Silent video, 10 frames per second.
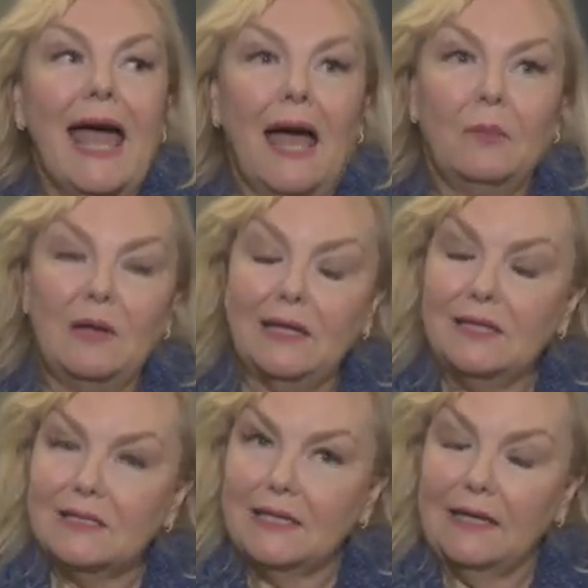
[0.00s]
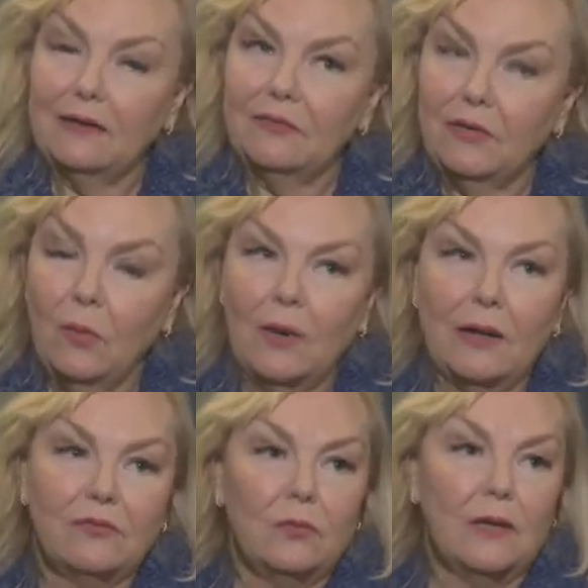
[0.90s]
and we need to give
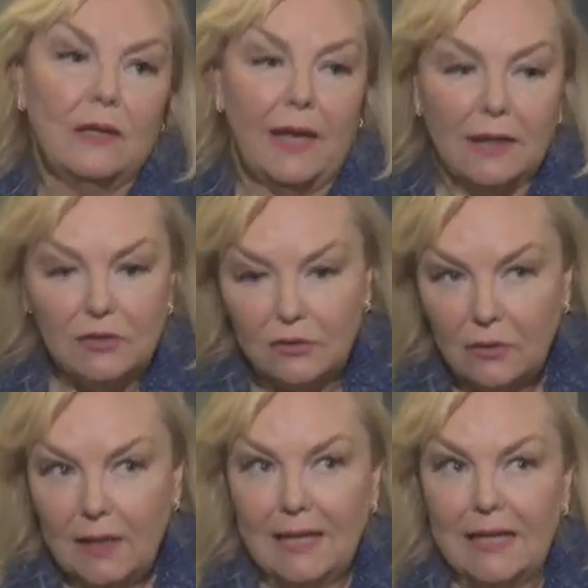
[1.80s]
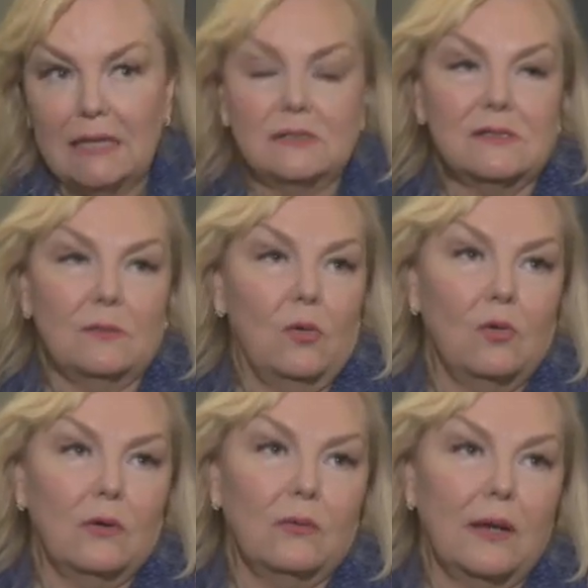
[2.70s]
whatever we can do in
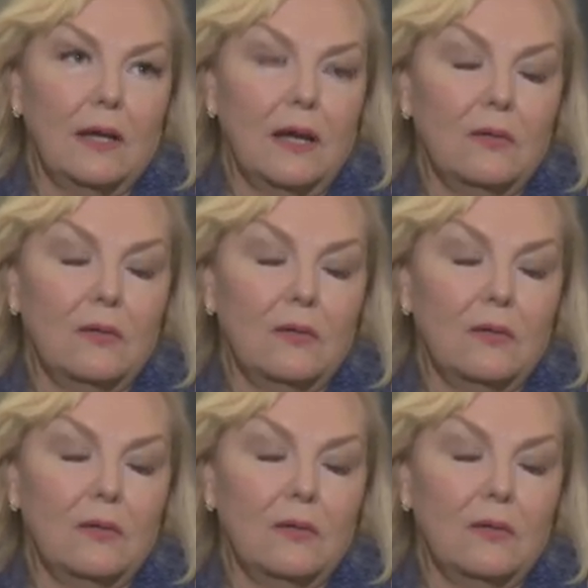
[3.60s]
support right now.